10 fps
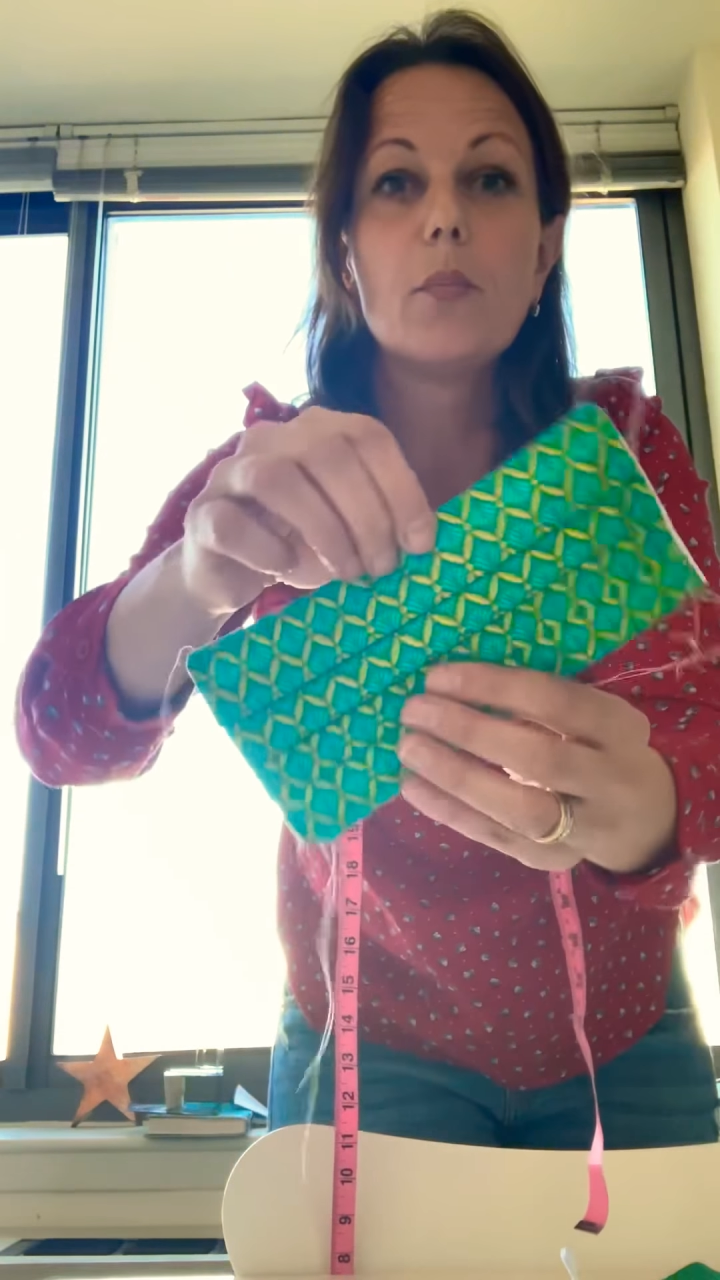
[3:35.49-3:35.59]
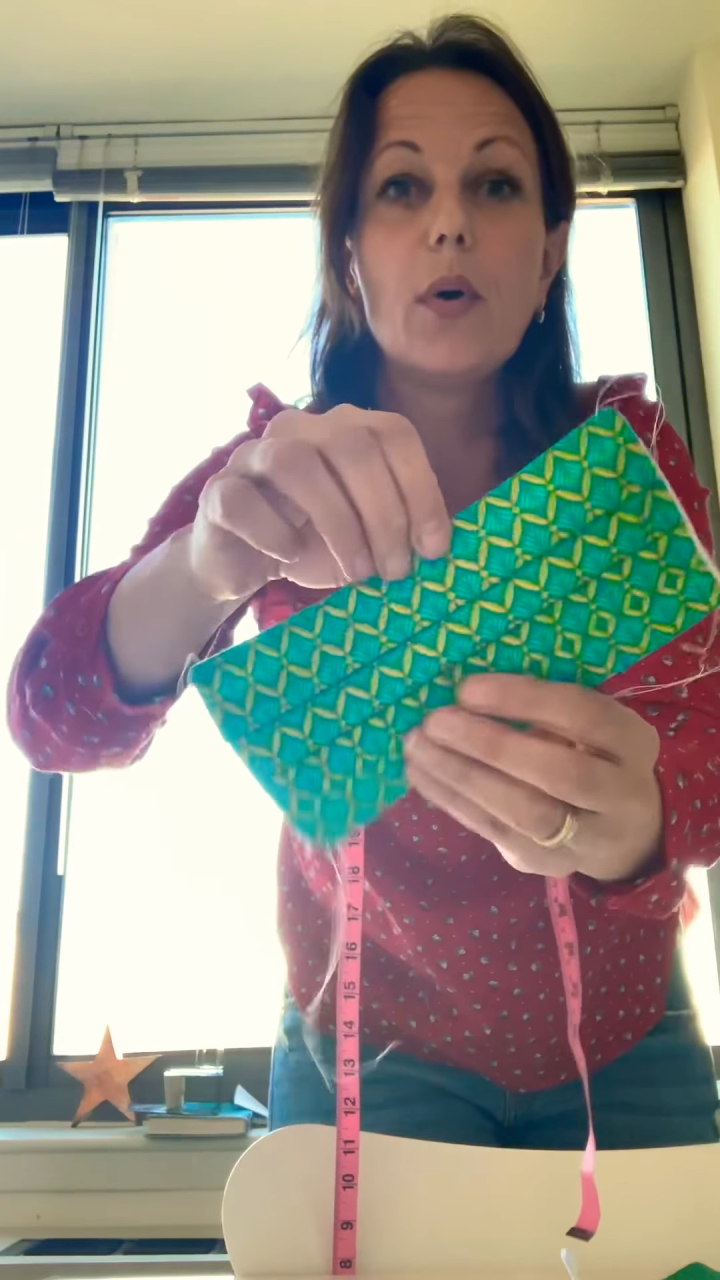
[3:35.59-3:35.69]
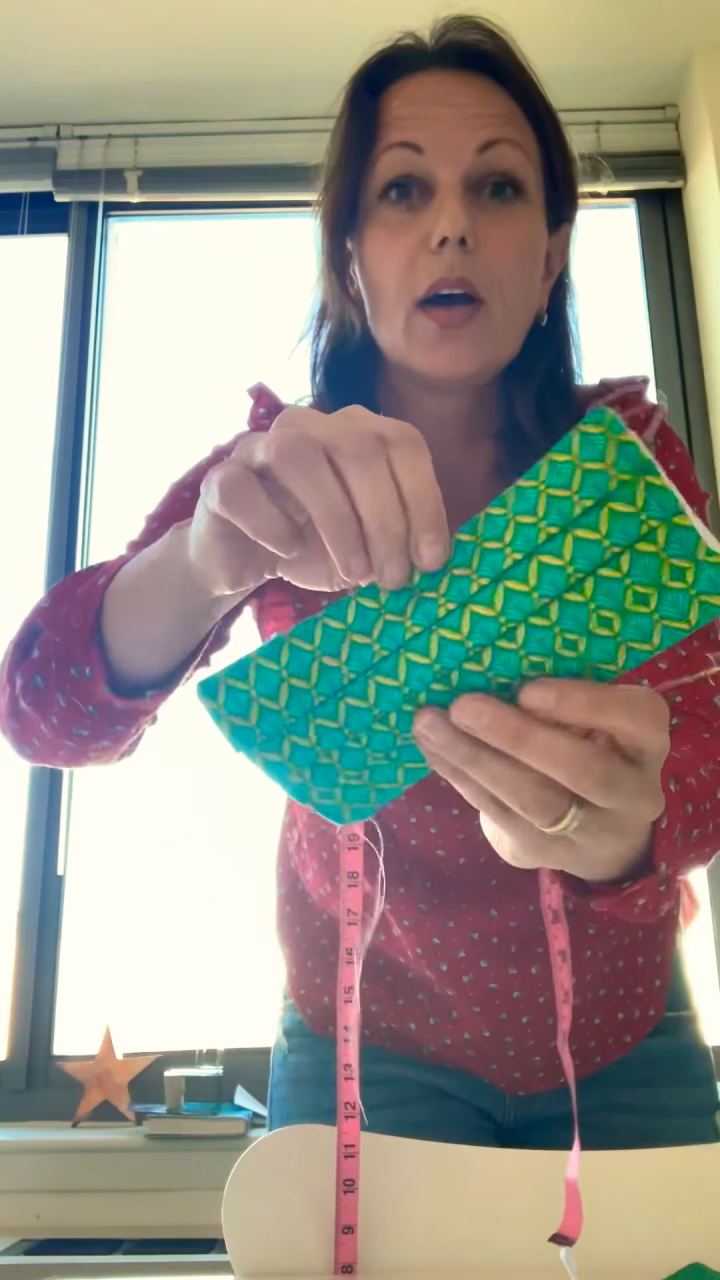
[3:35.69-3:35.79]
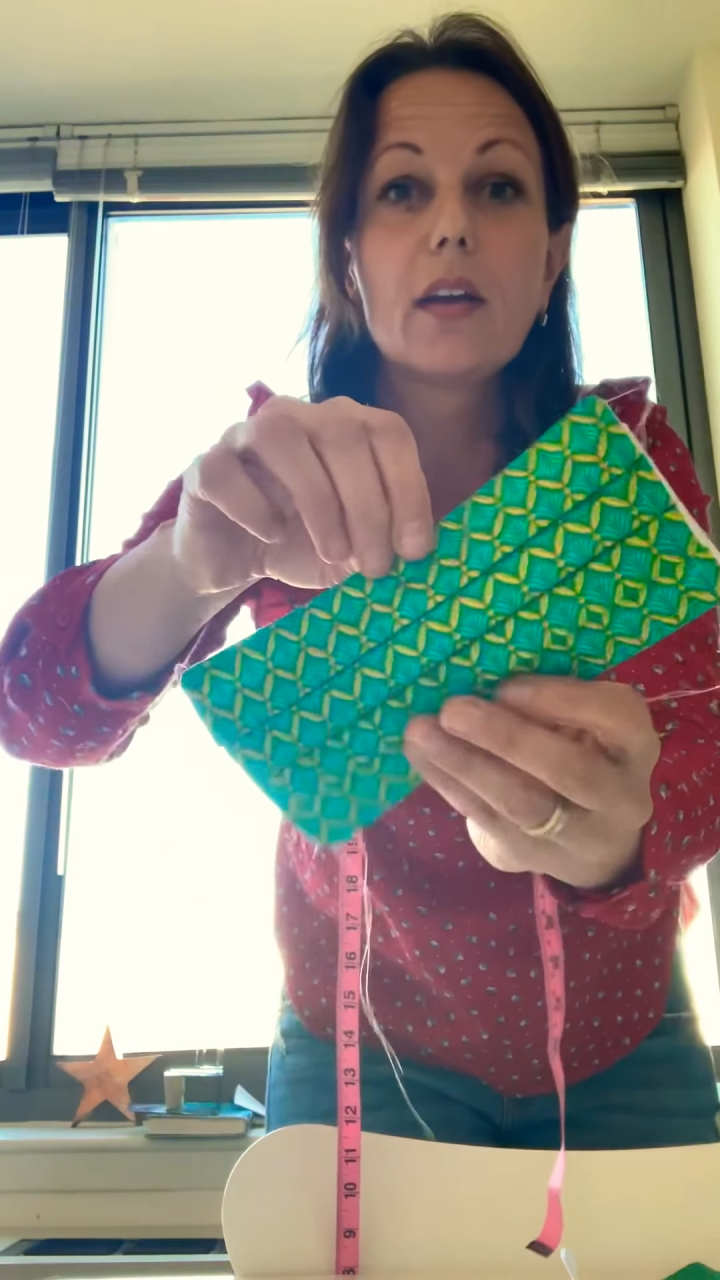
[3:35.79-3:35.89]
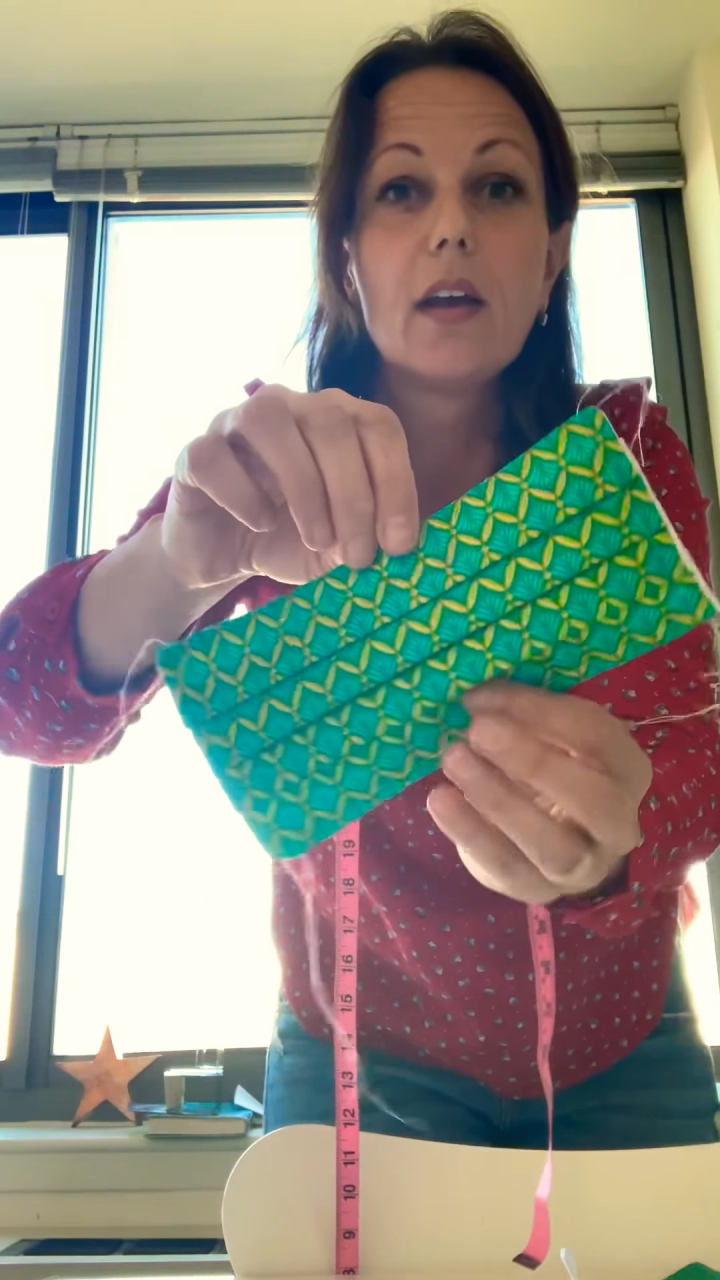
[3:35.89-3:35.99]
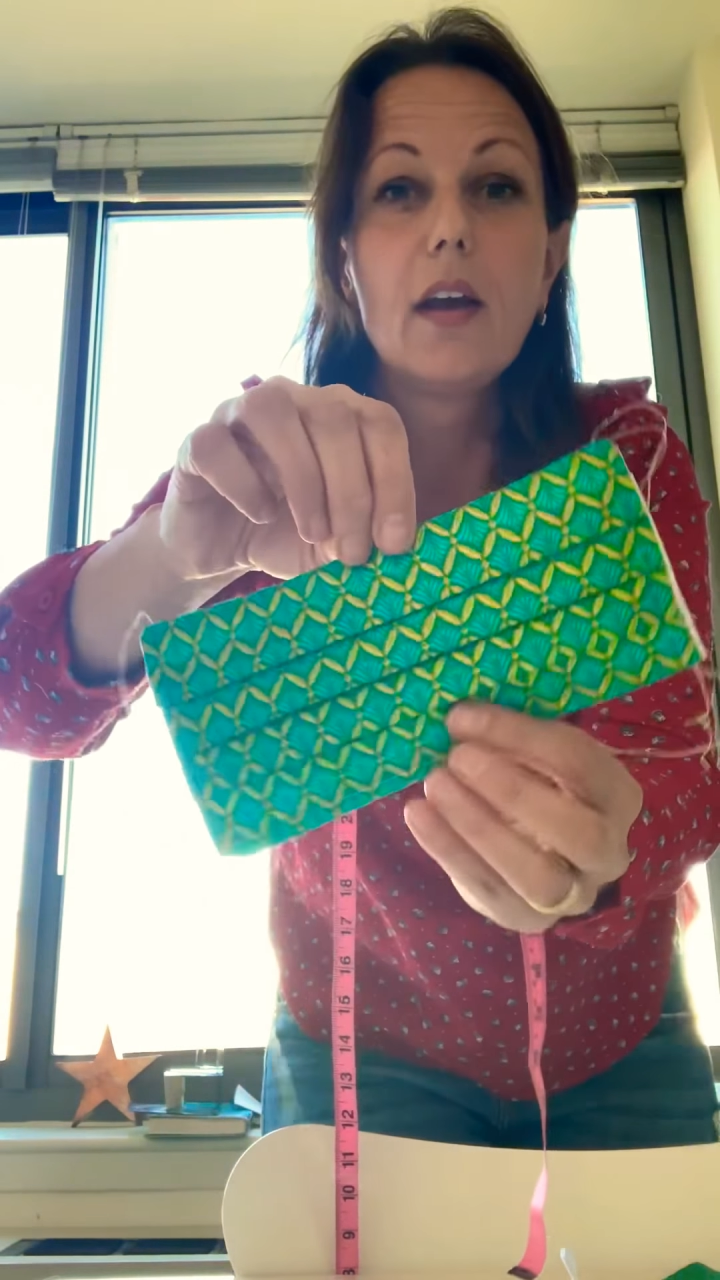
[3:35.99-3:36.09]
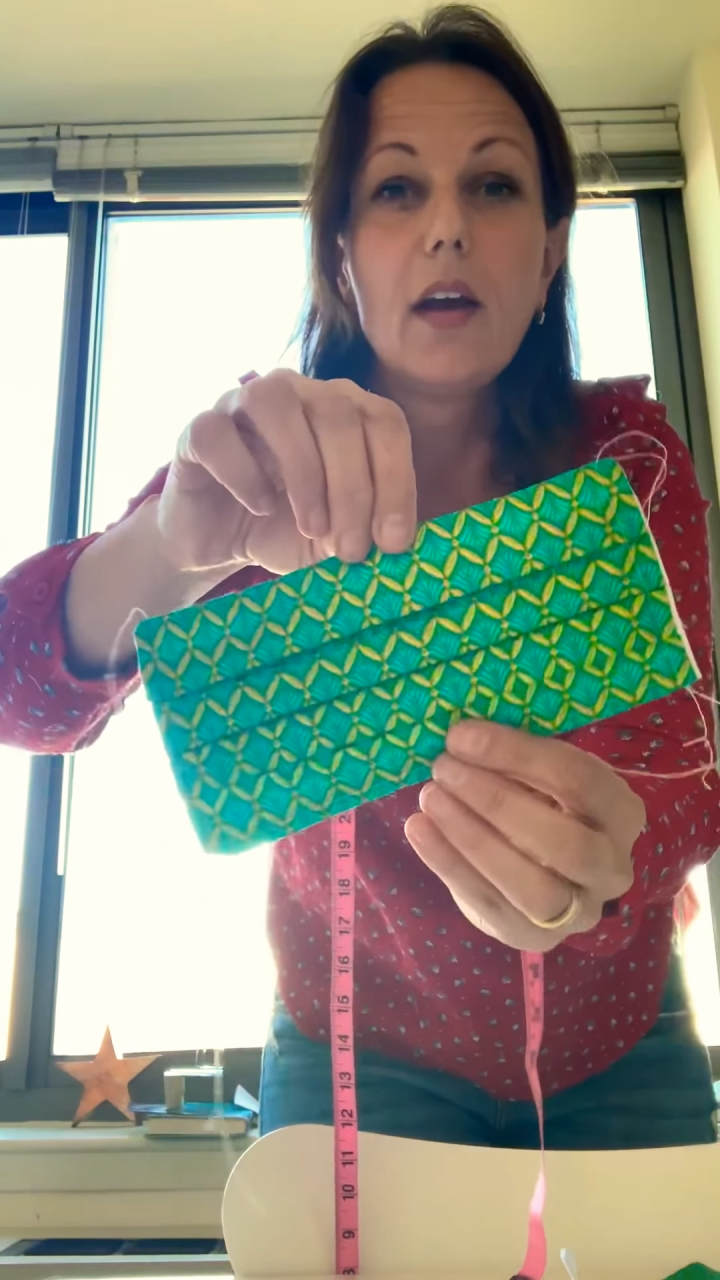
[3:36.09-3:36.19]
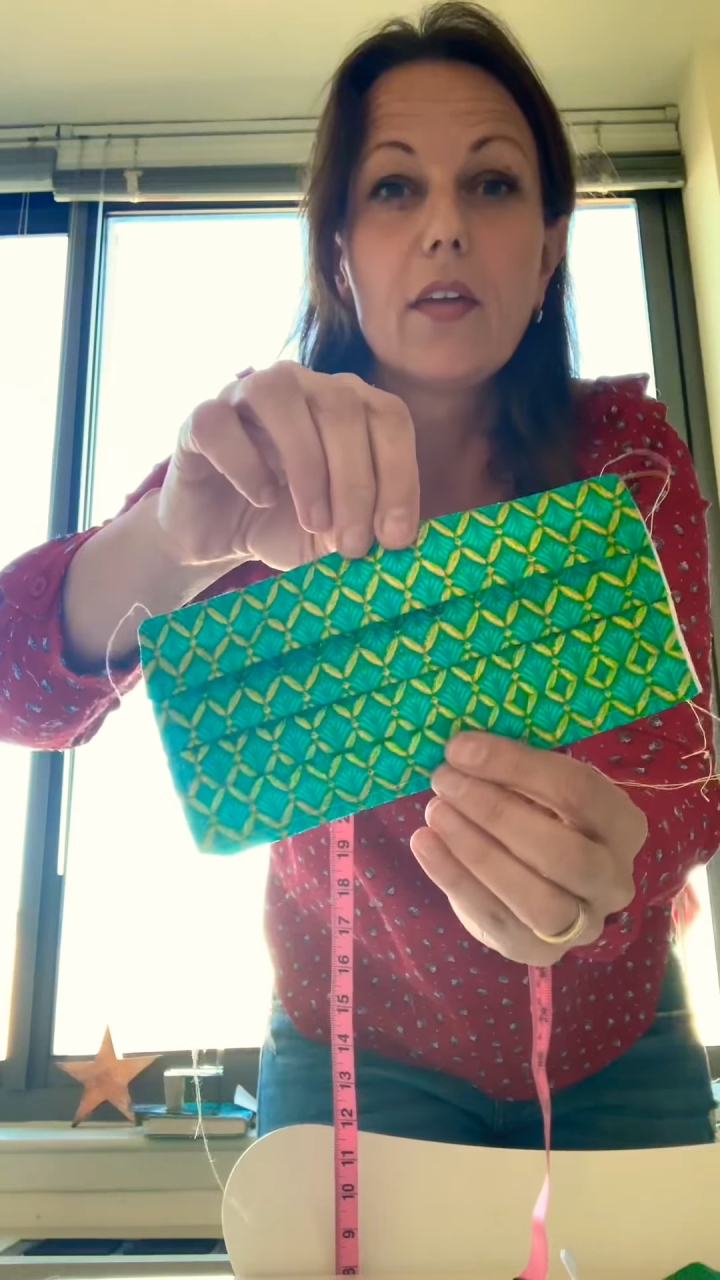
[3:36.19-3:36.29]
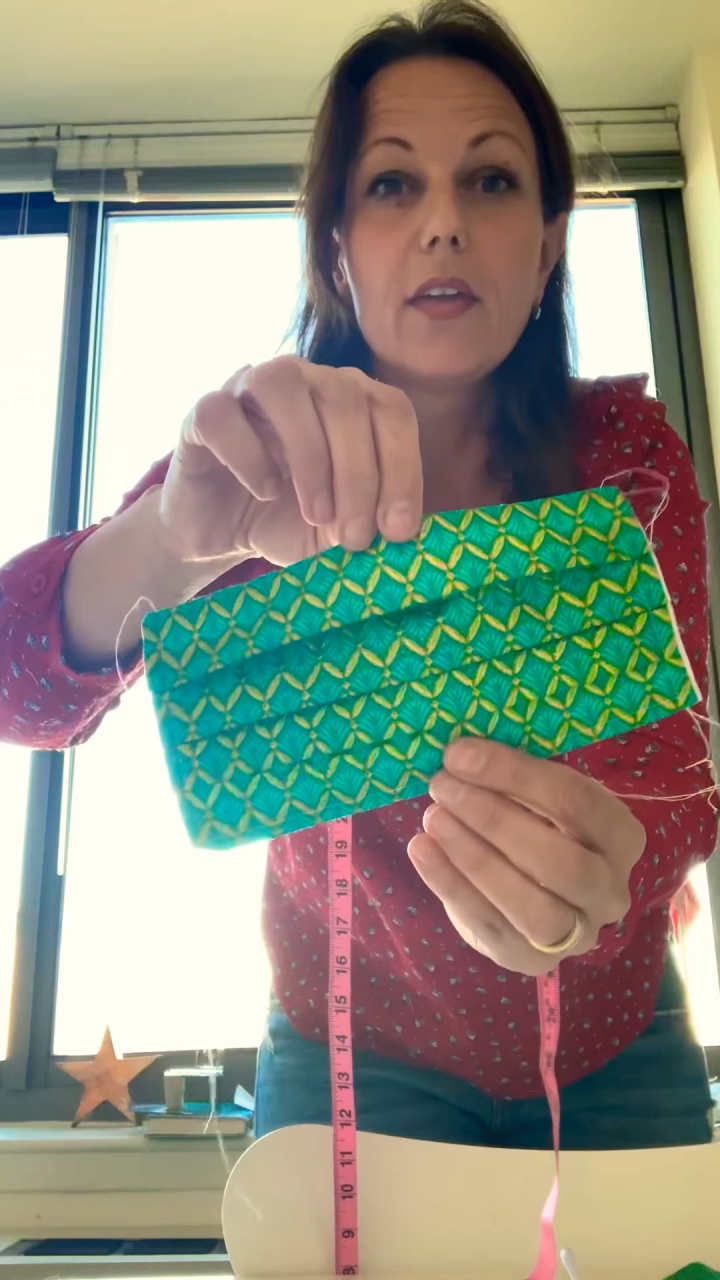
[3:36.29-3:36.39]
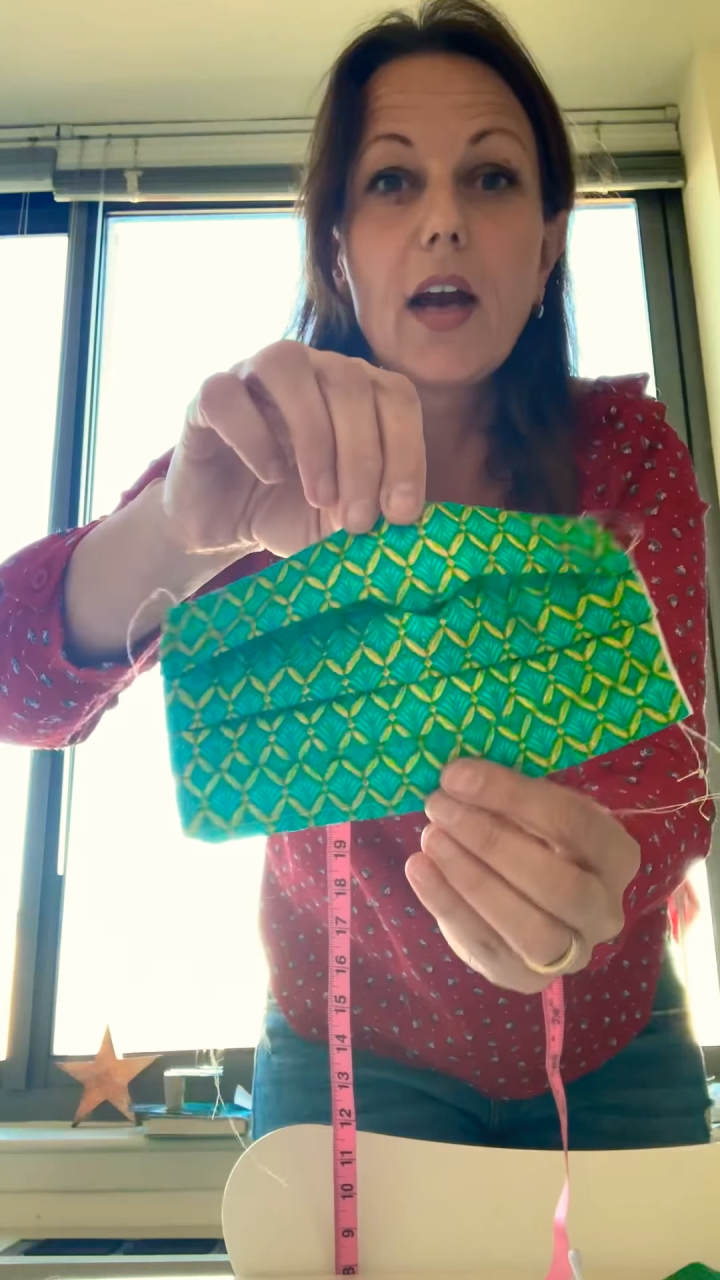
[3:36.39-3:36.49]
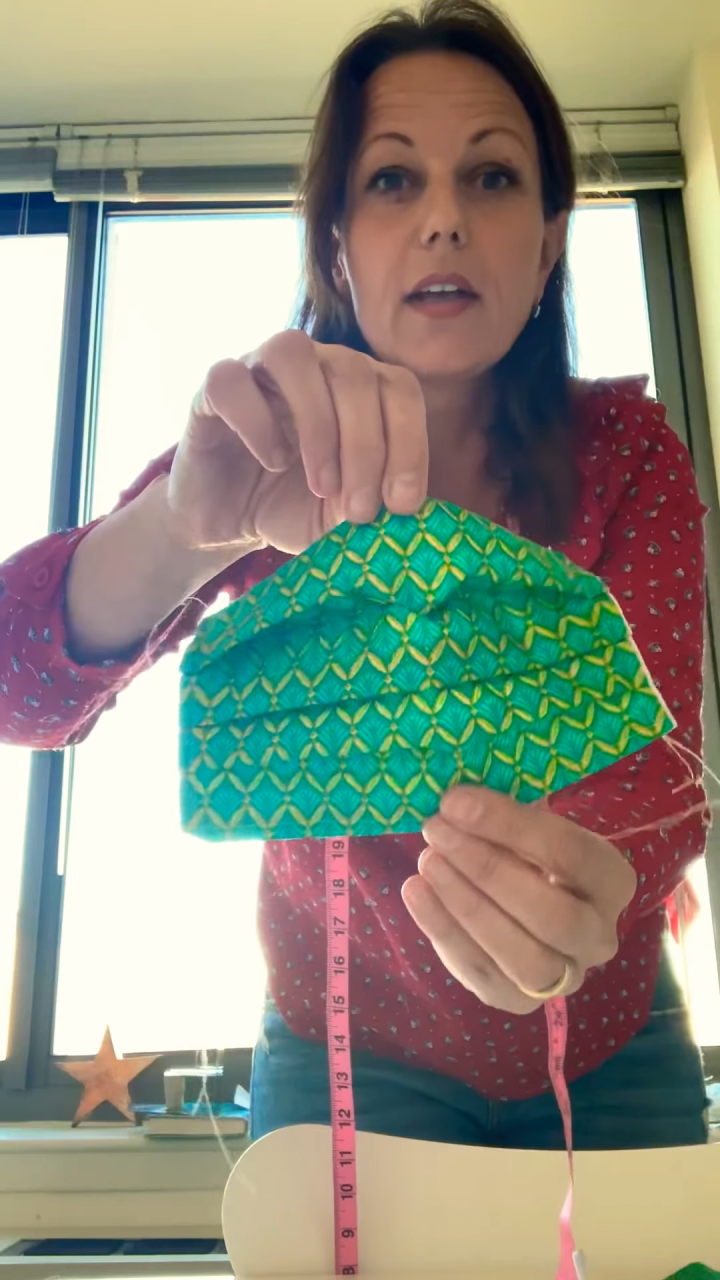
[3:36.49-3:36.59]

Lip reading: but the